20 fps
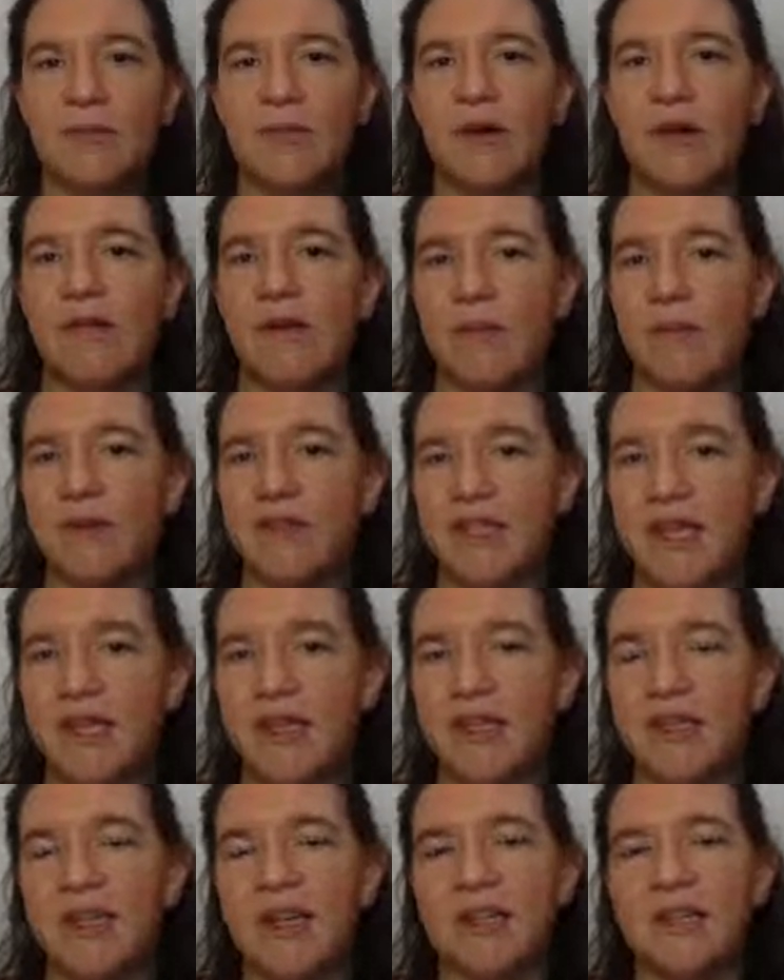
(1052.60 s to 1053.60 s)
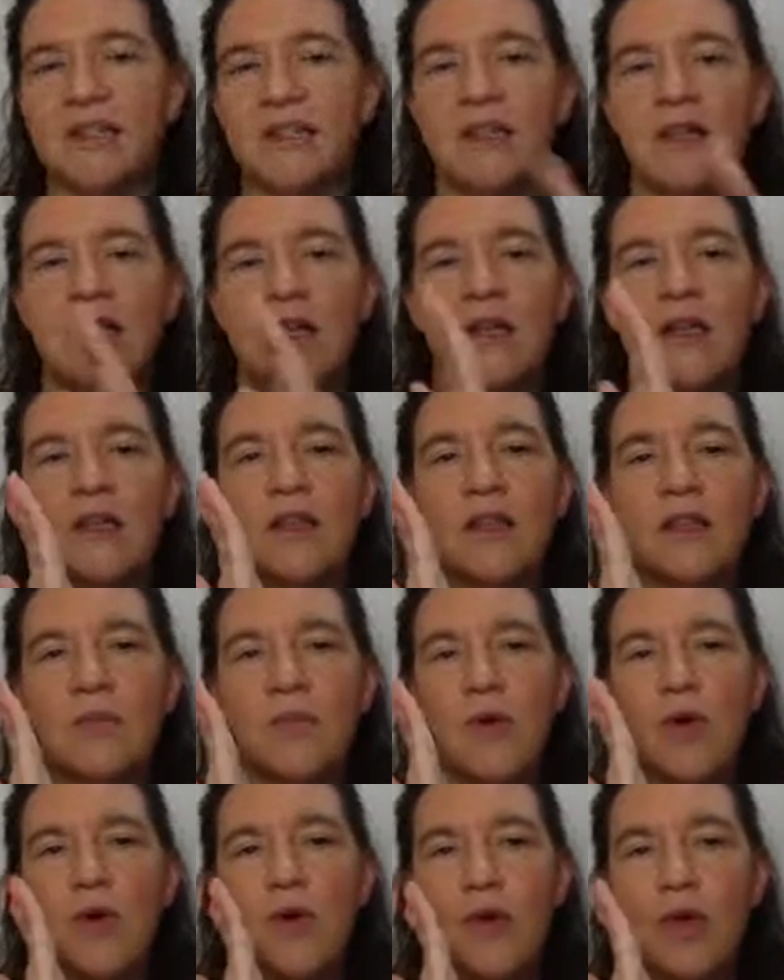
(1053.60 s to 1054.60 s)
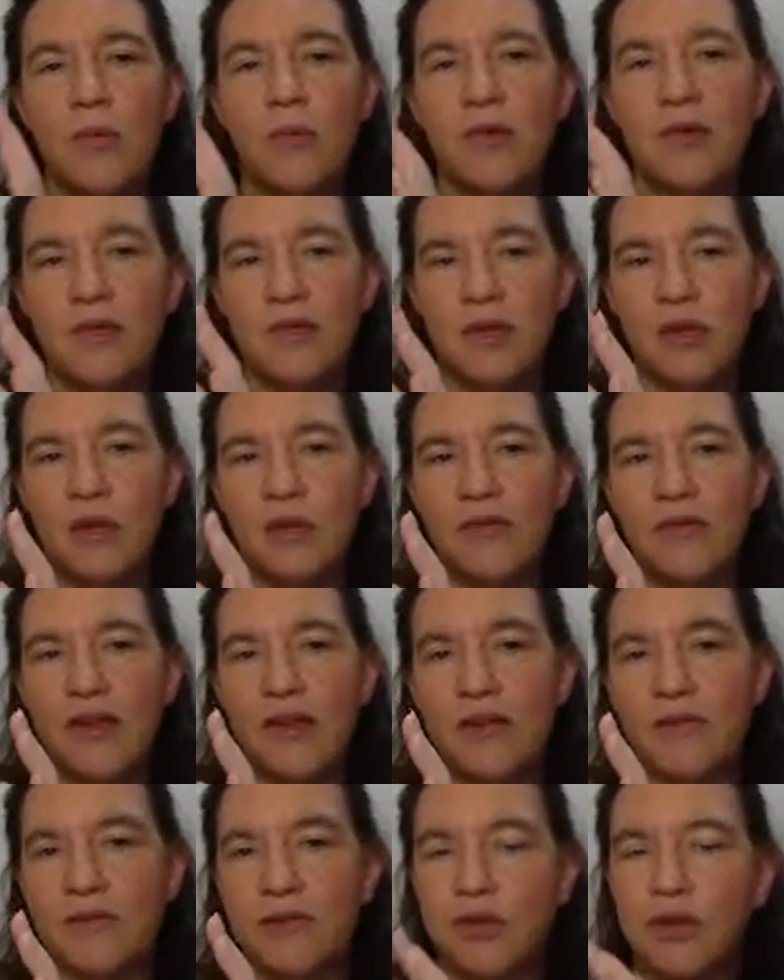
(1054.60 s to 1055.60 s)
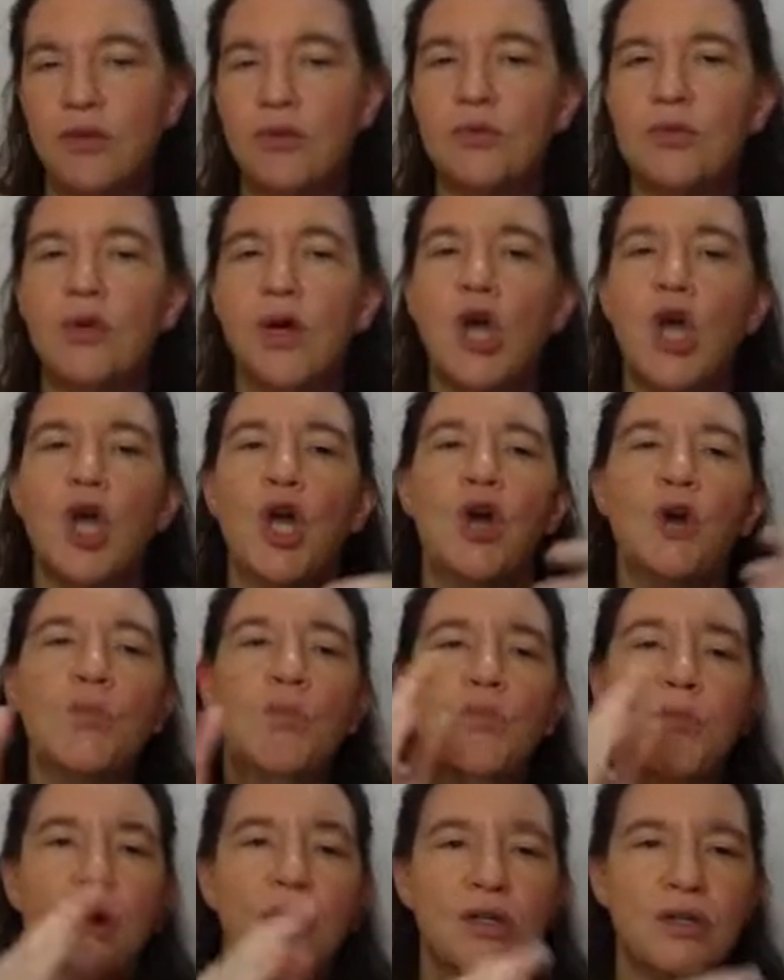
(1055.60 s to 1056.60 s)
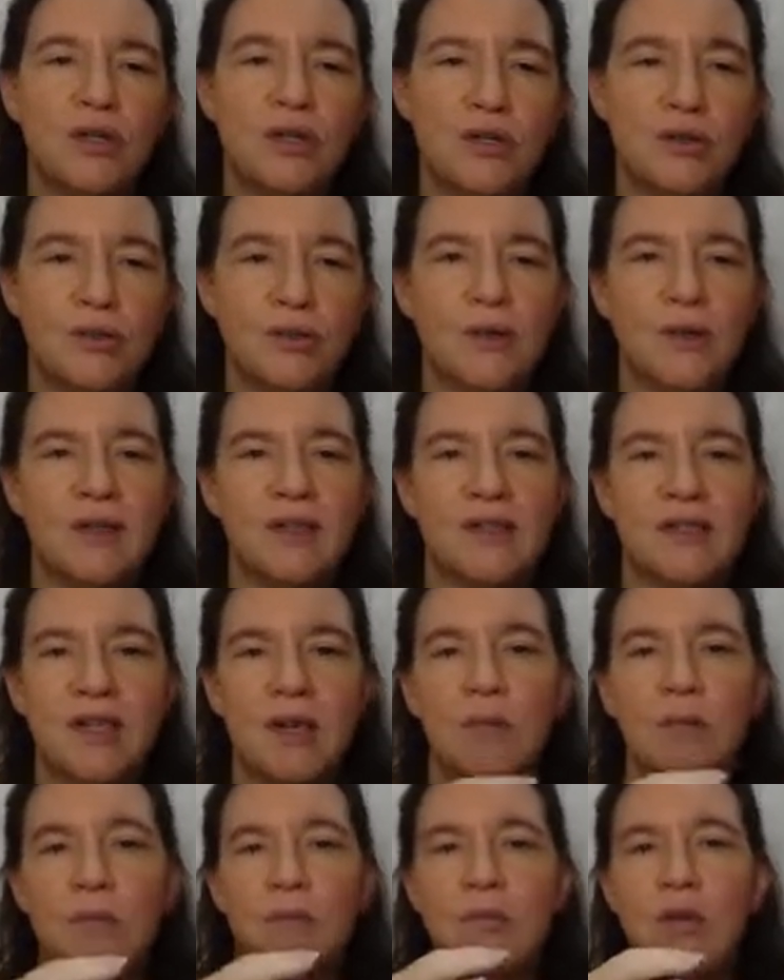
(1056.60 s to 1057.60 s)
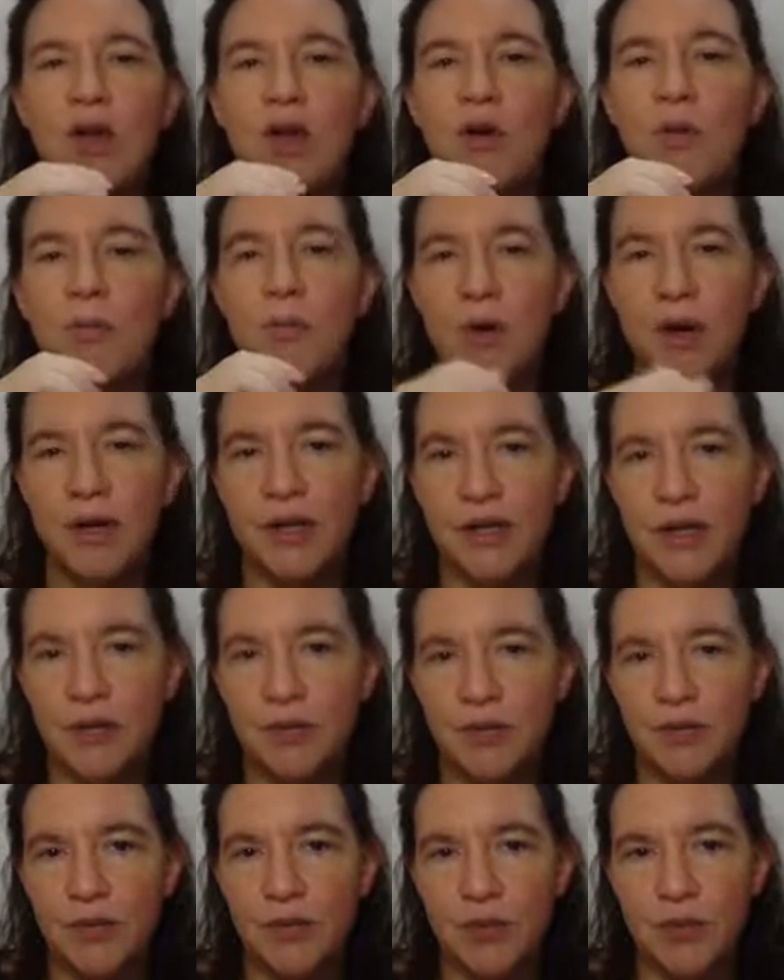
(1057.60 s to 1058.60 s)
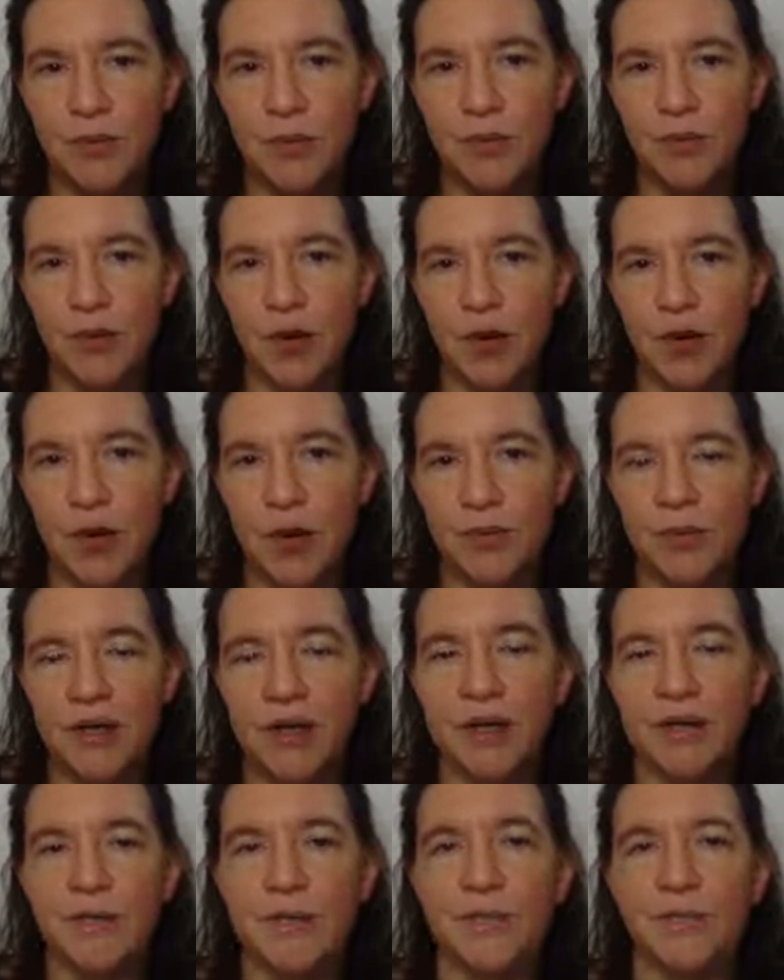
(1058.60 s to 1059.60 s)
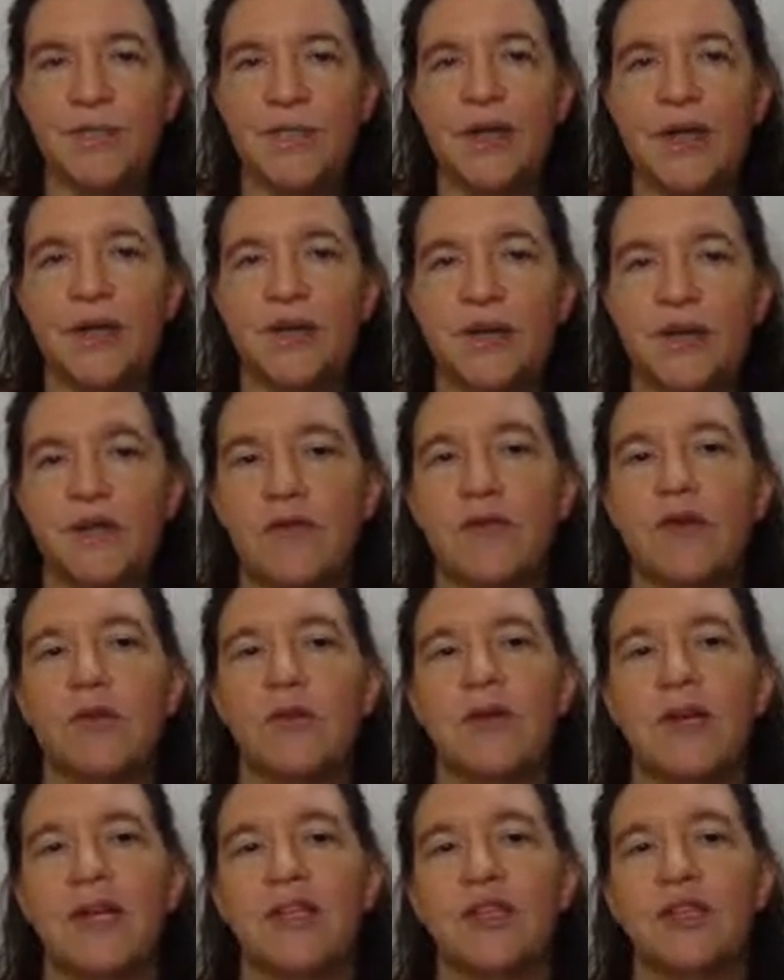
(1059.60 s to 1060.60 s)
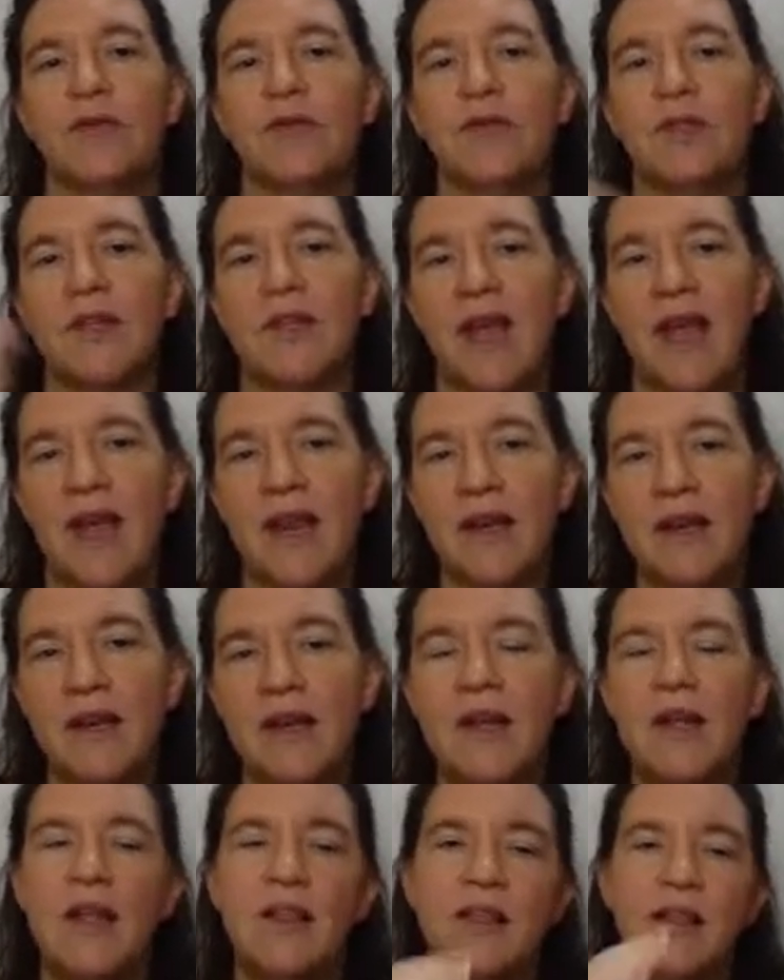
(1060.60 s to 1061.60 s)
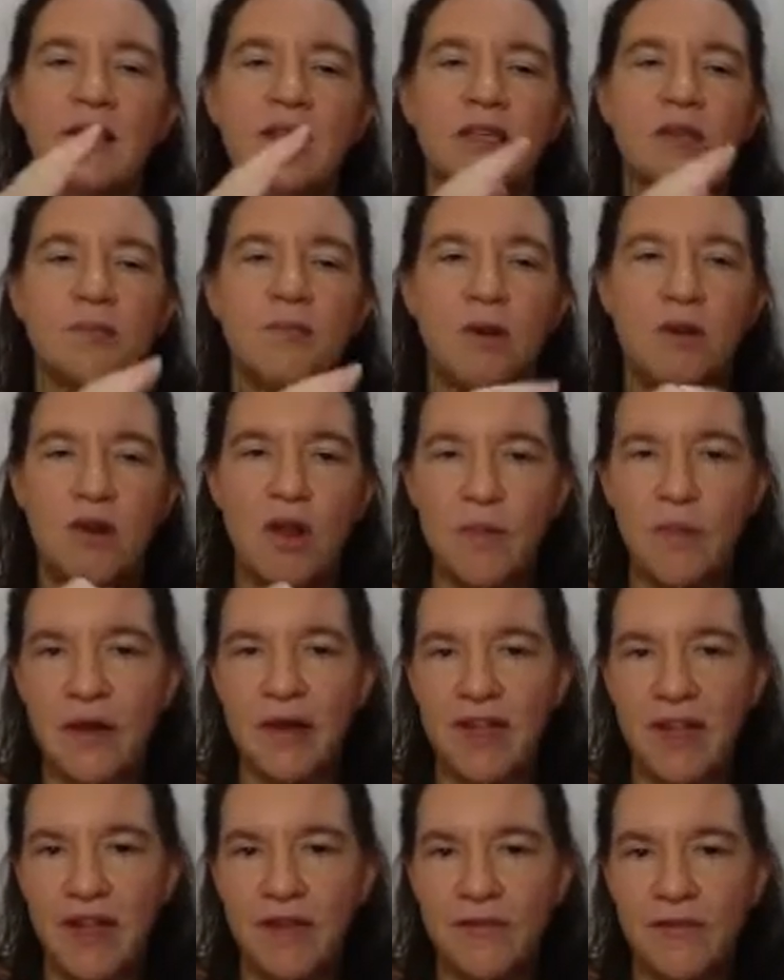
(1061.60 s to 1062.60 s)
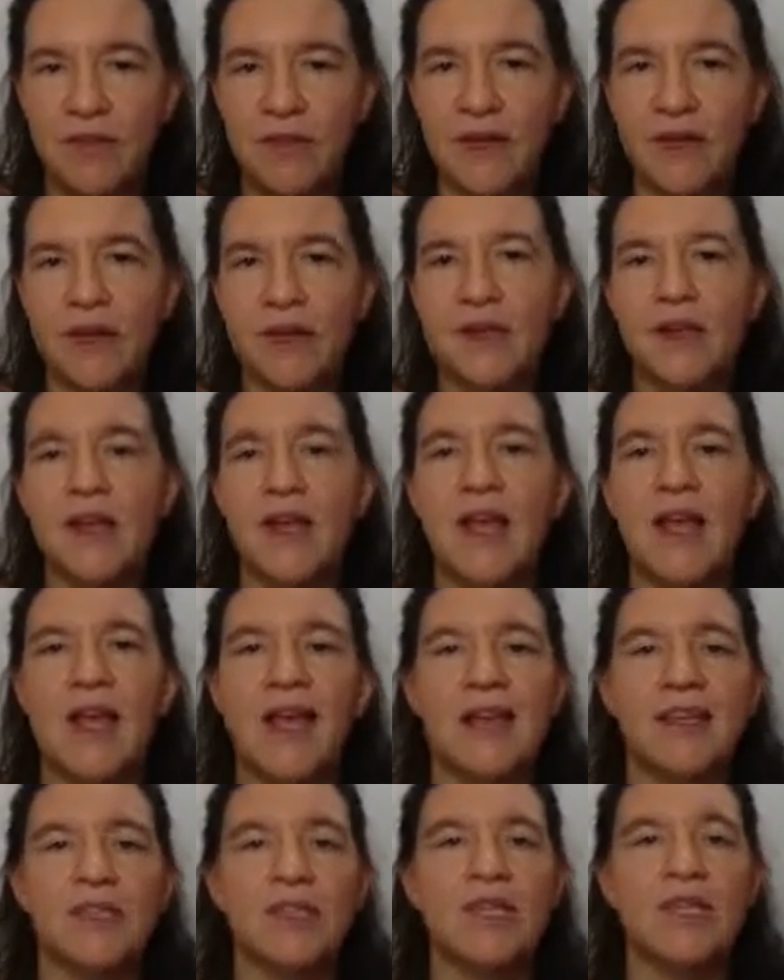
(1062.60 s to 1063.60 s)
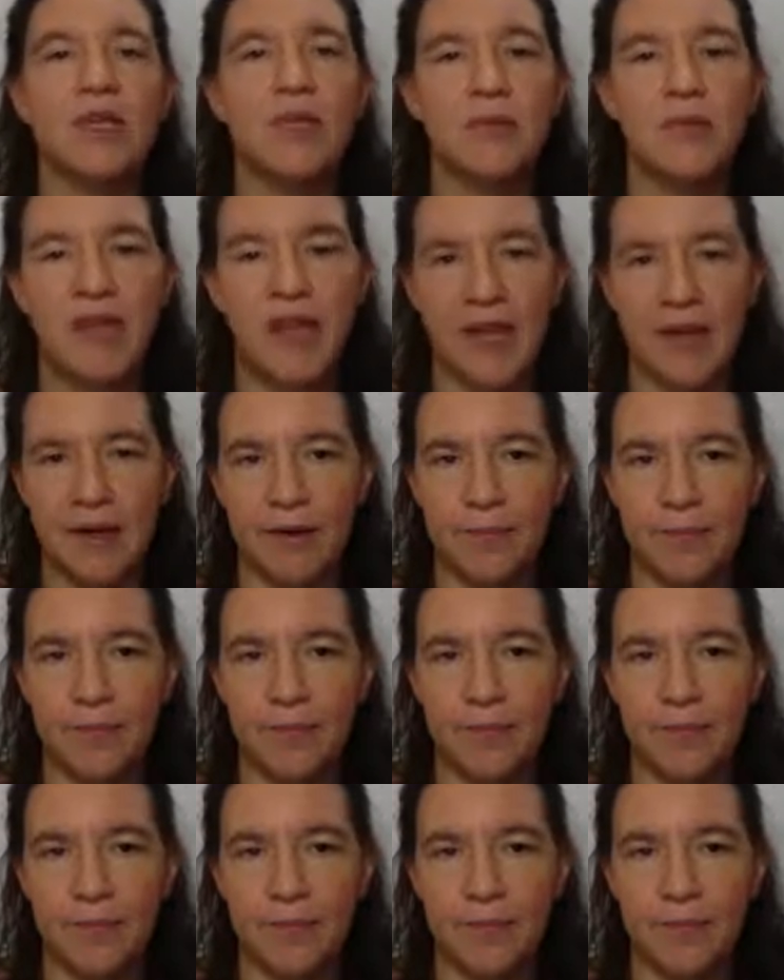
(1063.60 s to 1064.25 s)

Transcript: represented as the polynomials over f2 modulo some monic irreducible polynomial. So if you're looking at 2 to the n, then this polynomial f there has degree n.